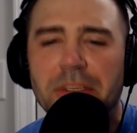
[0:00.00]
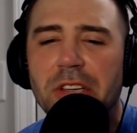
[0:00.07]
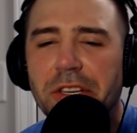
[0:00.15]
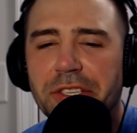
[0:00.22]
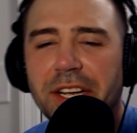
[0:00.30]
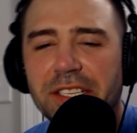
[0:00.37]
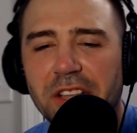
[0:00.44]
Let me
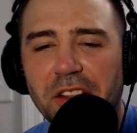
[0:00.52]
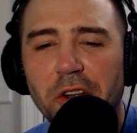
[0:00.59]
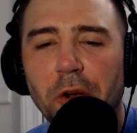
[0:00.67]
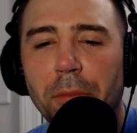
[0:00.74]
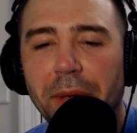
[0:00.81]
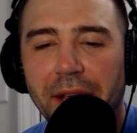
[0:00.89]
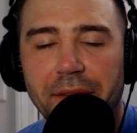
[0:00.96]
talk to you guys a
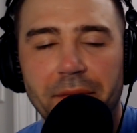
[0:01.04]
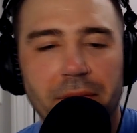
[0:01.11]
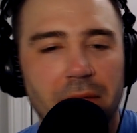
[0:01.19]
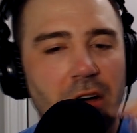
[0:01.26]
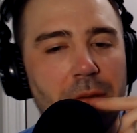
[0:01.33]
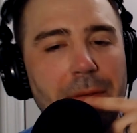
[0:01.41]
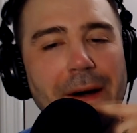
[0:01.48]
little bit
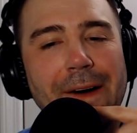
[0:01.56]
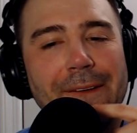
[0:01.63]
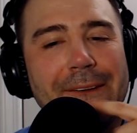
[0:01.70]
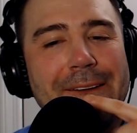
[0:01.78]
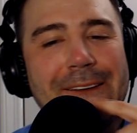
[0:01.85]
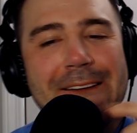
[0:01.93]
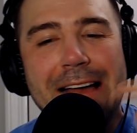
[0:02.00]

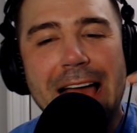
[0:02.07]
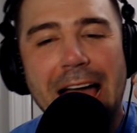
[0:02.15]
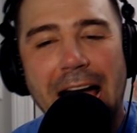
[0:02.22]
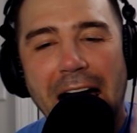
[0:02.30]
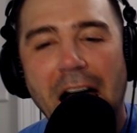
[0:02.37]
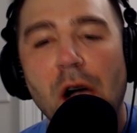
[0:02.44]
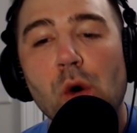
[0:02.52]
about
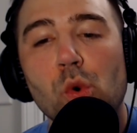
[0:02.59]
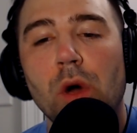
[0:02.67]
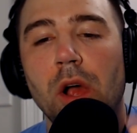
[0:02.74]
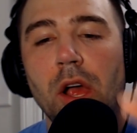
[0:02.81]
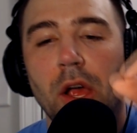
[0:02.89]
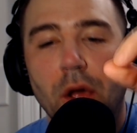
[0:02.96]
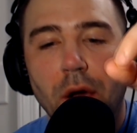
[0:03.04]
how